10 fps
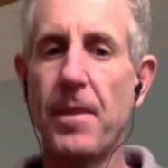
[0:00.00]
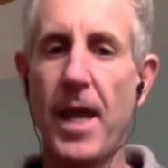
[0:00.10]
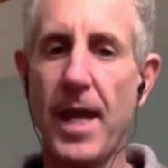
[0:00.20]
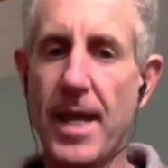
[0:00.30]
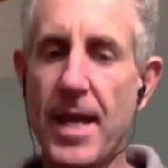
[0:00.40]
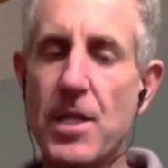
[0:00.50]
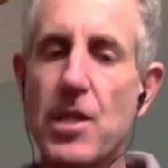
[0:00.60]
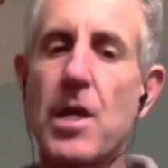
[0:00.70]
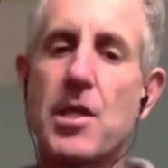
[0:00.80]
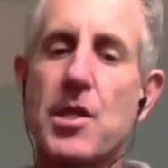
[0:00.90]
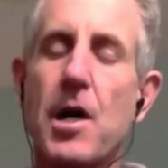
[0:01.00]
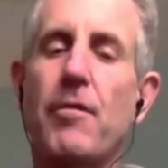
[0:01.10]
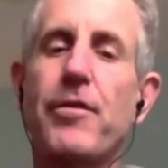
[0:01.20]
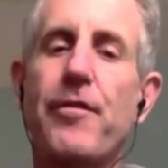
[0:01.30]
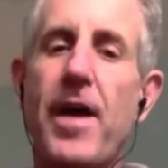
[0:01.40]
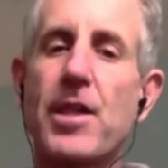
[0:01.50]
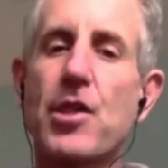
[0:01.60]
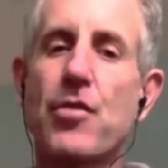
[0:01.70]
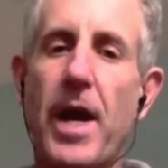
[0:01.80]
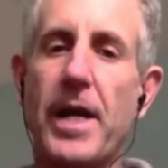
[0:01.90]
In self-defense
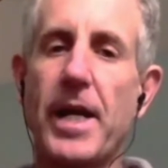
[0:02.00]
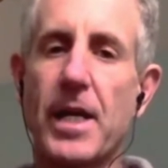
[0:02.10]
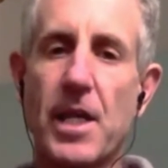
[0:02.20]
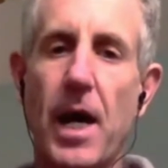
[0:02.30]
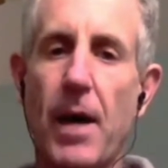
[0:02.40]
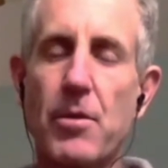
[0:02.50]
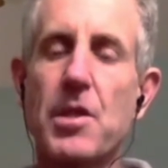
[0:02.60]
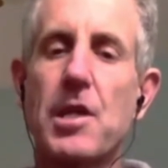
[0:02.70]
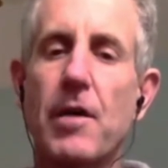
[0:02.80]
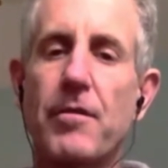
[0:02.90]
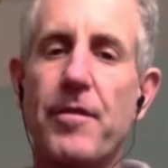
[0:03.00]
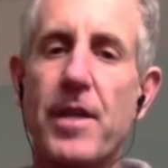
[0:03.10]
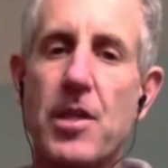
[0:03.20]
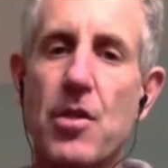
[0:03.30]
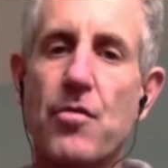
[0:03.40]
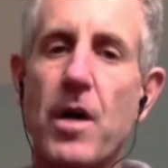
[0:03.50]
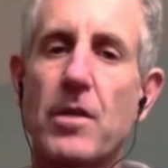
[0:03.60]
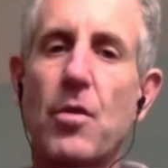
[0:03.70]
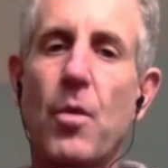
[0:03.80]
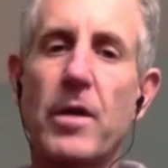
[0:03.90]
training, as I was a self-defense
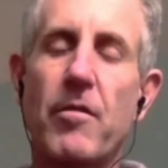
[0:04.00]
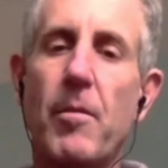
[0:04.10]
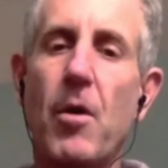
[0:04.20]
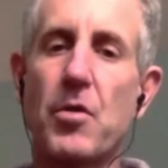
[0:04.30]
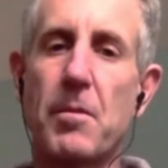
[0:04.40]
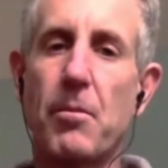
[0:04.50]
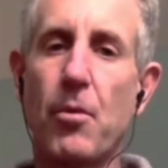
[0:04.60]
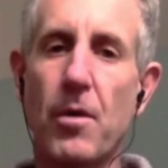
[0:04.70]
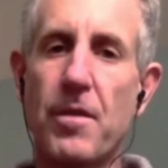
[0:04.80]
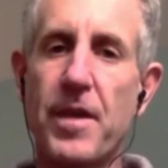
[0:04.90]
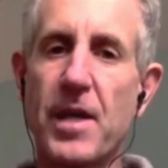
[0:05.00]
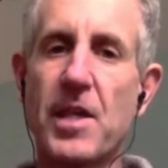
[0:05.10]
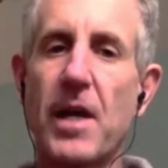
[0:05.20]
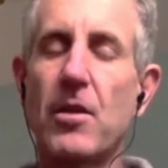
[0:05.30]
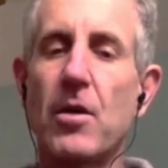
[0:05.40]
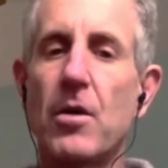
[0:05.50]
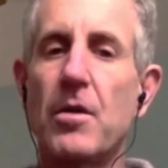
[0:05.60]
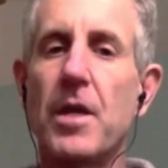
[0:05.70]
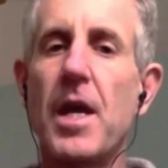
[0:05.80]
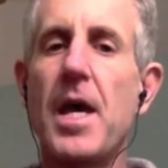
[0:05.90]
instructor, one of the most important things I
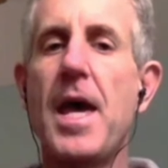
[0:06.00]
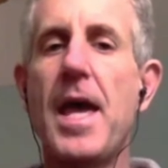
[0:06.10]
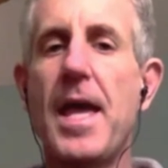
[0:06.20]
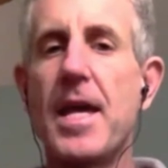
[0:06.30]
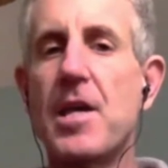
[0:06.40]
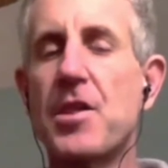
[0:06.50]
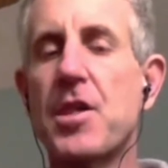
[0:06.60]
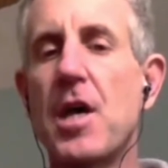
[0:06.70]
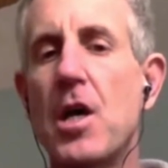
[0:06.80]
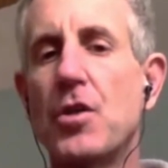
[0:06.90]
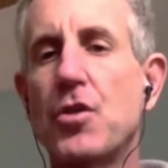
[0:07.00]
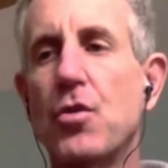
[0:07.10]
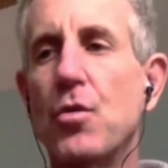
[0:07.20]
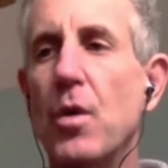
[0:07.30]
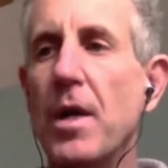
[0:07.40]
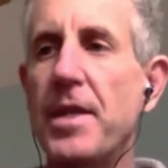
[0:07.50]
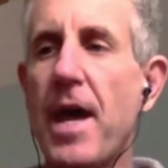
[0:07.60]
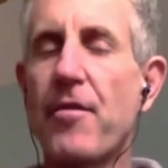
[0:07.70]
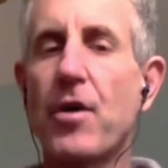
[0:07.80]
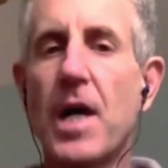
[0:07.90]
learned is to
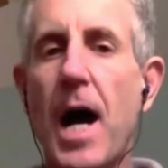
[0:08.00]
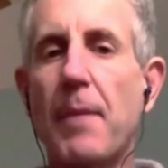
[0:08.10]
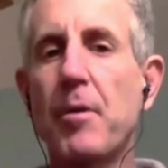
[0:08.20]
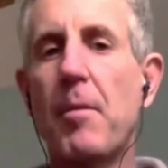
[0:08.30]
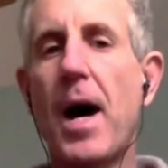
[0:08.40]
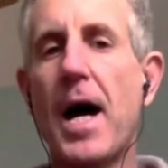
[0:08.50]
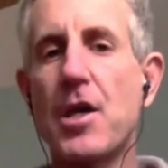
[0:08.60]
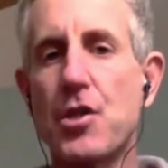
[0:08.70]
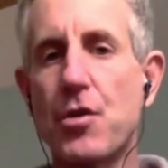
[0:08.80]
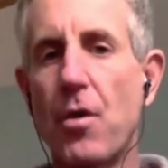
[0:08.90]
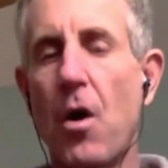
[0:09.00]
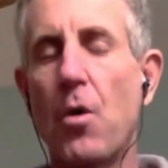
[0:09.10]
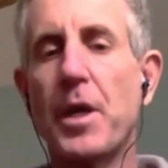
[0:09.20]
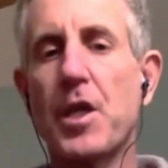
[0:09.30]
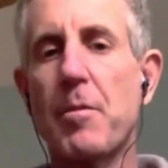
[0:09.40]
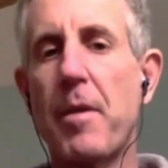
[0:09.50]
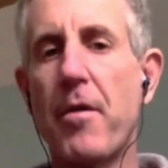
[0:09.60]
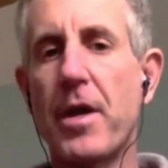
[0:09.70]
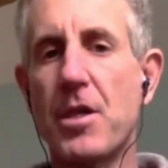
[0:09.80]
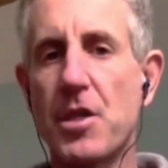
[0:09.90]
never compromise your own
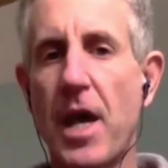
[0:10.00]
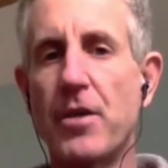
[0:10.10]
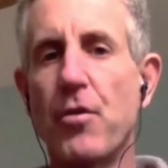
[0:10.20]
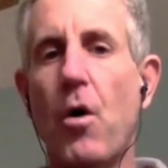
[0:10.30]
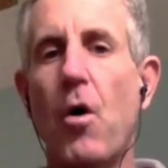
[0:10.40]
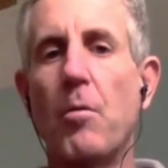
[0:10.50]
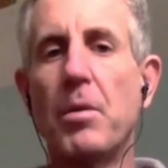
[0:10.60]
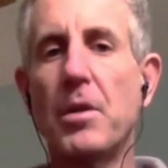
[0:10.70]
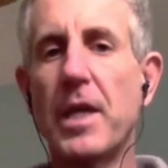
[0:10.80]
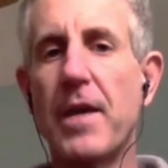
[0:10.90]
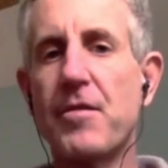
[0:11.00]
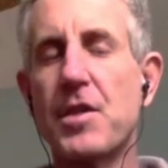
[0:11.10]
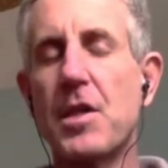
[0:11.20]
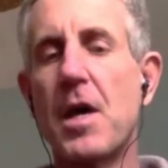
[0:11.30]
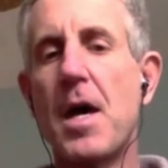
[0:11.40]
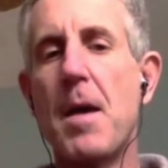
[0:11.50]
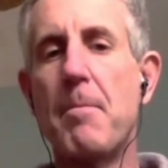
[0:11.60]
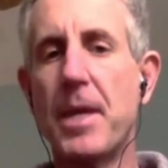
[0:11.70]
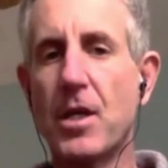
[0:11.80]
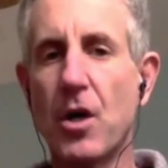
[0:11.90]
experience and your own beliefs
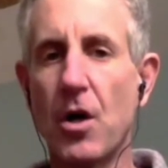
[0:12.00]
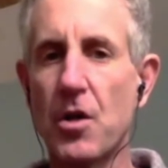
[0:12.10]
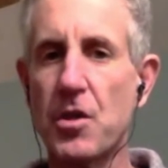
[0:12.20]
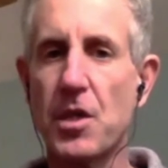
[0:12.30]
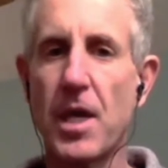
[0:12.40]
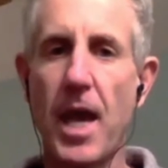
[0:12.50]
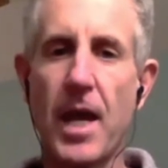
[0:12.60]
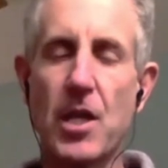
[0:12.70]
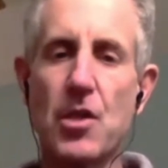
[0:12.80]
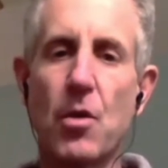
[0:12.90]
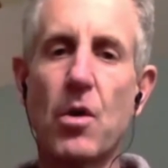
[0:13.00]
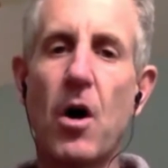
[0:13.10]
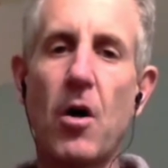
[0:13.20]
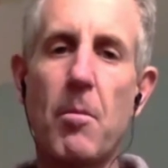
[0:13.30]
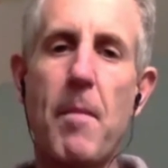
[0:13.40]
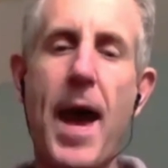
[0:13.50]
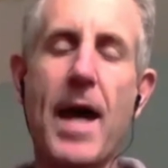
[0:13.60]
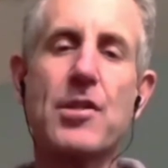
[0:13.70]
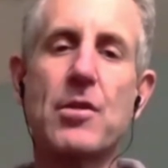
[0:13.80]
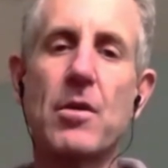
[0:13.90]
because a so-called
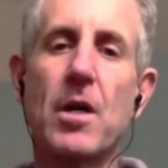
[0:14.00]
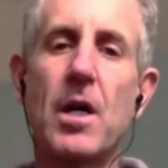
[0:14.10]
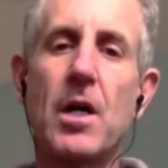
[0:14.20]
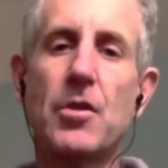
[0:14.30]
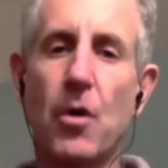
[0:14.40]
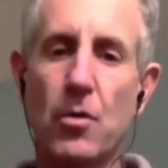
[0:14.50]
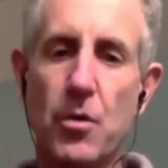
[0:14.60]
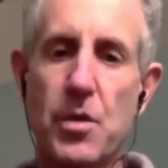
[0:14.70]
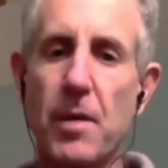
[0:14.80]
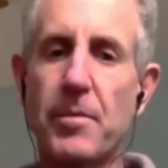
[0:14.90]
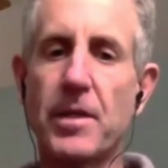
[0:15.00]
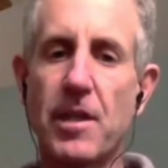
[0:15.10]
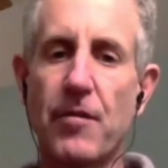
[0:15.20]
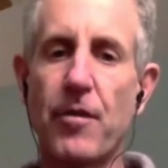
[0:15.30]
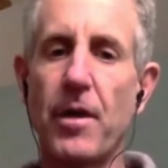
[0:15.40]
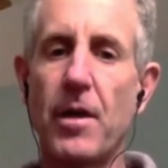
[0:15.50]
master told you something different.